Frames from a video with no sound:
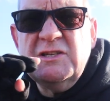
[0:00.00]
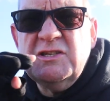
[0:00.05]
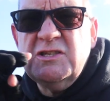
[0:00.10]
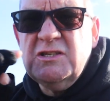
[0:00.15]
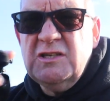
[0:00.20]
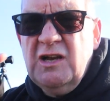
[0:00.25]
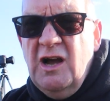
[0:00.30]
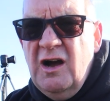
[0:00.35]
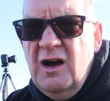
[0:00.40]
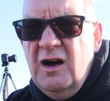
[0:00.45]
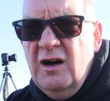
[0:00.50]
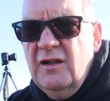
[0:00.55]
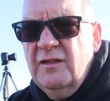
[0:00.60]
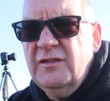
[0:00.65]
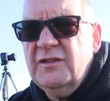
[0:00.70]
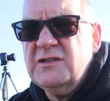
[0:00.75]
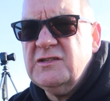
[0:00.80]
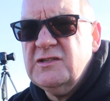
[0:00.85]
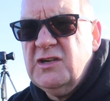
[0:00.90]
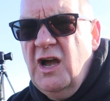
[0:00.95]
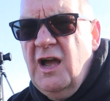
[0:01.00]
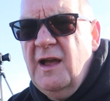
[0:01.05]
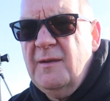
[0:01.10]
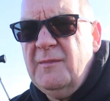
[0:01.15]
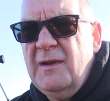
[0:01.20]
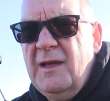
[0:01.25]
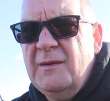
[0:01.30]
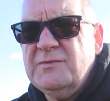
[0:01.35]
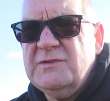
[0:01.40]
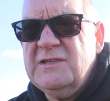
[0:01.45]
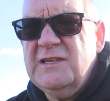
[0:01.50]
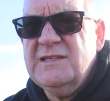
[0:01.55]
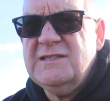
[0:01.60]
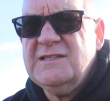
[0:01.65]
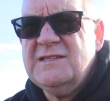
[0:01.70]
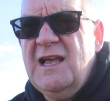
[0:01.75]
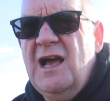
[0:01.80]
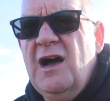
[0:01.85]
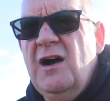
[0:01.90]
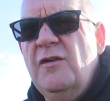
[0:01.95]
start the time lapse
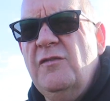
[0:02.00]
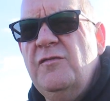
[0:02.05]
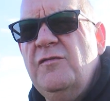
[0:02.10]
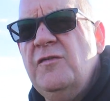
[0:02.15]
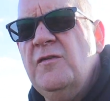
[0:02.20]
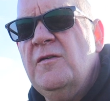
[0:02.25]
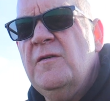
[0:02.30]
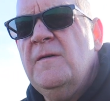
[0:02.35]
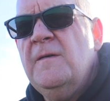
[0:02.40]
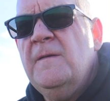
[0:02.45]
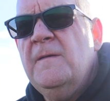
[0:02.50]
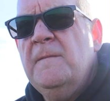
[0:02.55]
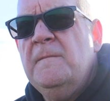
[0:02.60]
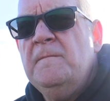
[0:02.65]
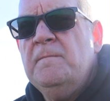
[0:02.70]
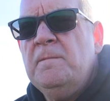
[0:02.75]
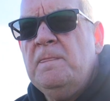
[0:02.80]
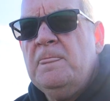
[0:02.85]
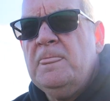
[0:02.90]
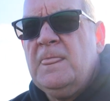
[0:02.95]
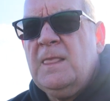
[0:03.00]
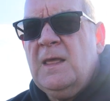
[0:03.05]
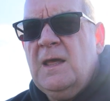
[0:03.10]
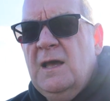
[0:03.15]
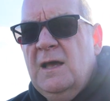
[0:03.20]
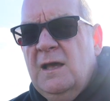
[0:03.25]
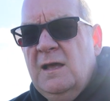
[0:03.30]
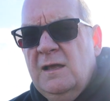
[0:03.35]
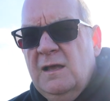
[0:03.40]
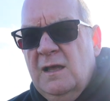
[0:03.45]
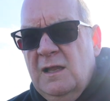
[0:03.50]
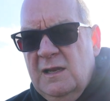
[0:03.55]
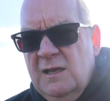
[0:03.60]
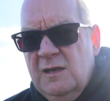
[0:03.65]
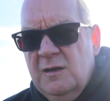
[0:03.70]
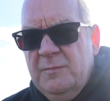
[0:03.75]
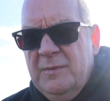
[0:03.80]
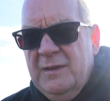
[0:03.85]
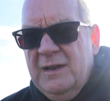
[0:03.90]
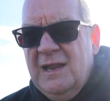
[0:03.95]
itself a
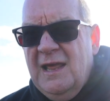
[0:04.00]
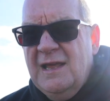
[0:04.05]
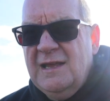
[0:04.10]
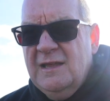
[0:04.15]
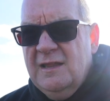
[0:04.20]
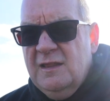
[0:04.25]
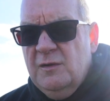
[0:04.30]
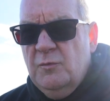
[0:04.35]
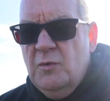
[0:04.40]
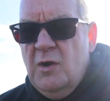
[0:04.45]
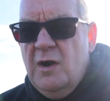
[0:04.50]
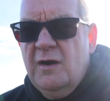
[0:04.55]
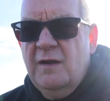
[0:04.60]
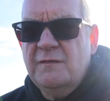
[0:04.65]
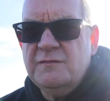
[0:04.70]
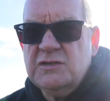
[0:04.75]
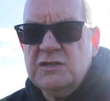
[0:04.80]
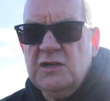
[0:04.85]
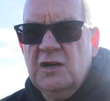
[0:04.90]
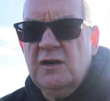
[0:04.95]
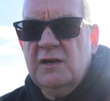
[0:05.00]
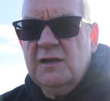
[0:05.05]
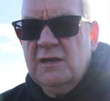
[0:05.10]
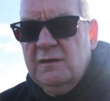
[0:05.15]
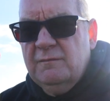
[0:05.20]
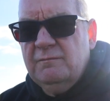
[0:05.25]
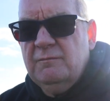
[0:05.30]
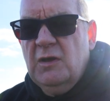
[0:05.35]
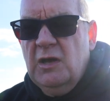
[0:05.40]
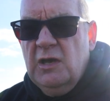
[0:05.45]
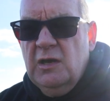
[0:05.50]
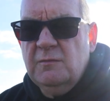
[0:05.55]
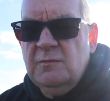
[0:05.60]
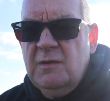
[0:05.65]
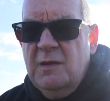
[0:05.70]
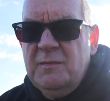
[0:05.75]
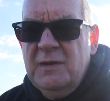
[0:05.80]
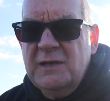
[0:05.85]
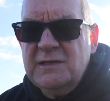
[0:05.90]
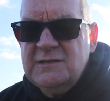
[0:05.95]
little bit later than where I've started it. I hope
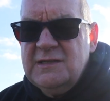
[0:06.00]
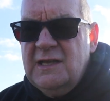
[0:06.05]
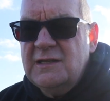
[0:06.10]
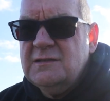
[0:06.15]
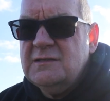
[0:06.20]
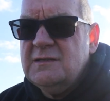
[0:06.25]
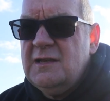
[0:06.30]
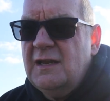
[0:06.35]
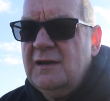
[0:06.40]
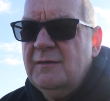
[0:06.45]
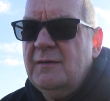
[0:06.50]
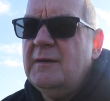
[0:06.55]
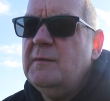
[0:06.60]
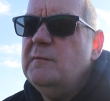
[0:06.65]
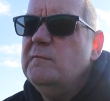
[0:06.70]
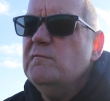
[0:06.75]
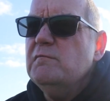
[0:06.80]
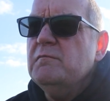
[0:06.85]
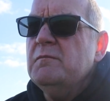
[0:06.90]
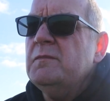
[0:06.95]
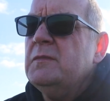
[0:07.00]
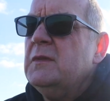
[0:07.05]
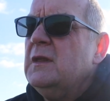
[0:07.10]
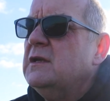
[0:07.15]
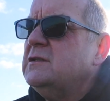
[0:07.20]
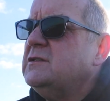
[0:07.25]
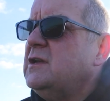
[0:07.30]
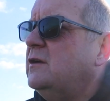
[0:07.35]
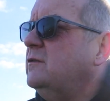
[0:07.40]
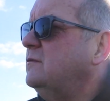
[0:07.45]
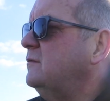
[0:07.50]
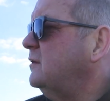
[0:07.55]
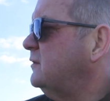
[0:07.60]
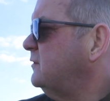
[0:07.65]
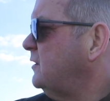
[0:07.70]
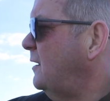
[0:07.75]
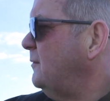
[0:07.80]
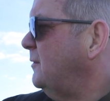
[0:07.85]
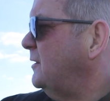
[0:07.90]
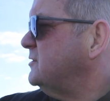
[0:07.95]
that makes sense. Anyway, so the
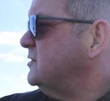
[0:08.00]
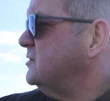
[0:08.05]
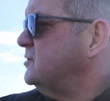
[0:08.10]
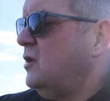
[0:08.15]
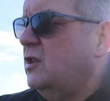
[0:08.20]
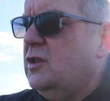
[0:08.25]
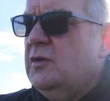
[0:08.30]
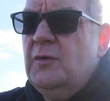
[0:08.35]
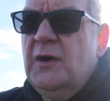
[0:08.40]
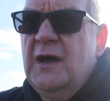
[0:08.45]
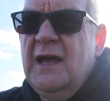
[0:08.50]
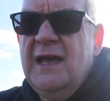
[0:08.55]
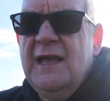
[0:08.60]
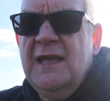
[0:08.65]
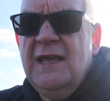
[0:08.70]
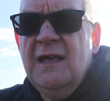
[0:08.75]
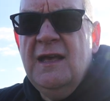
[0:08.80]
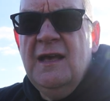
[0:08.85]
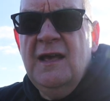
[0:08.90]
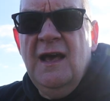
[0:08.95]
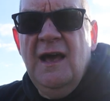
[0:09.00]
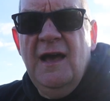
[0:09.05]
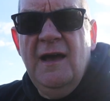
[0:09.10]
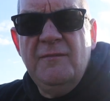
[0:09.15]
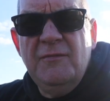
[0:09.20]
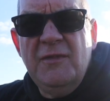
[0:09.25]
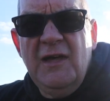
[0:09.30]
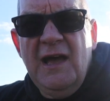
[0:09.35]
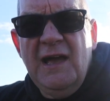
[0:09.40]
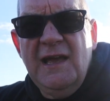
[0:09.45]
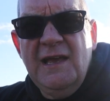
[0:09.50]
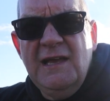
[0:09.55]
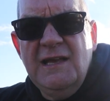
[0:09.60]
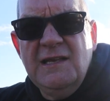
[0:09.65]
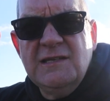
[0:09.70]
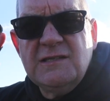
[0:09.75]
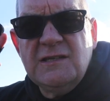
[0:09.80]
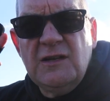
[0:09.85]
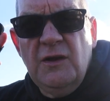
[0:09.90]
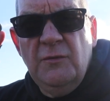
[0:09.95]
time lapse is on the way, and that
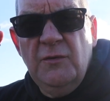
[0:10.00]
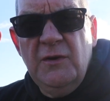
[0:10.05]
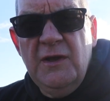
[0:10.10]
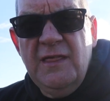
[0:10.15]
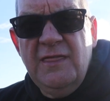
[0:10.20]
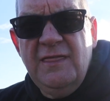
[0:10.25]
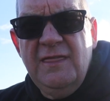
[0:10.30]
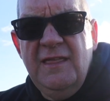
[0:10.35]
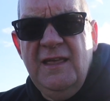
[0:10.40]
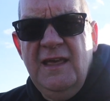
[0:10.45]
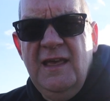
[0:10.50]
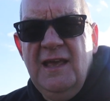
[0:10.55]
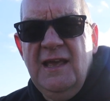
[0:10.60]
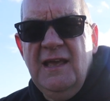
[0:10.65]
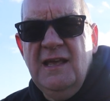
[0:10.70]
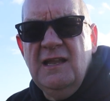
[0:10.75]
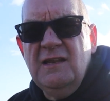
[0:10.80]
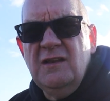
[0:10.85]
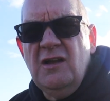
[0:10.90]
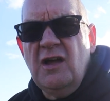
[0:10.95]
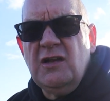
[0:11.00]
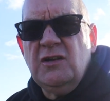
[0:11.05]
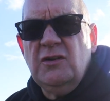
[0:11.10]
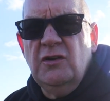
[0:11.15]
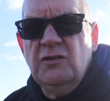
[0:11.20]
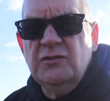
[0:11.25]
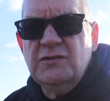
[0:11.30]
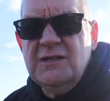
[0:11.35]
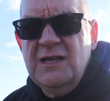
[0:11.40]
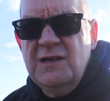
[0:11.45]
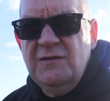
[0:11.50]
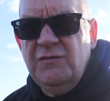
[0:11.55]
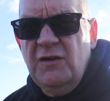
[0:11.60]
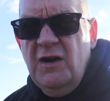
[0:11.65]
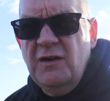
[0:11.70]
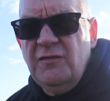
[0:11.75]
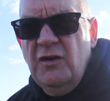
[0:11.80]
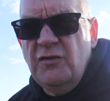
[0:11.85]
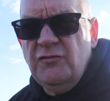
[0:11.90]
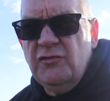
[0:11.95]
is with the Nikon
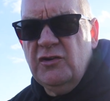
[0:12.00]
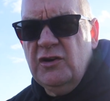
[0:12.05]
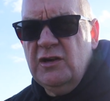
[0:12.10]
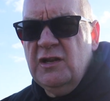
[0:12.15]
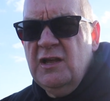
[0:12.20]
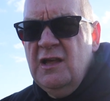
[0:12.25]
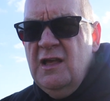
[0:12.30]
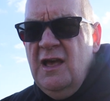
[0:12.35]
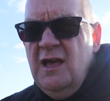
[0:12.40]
D500.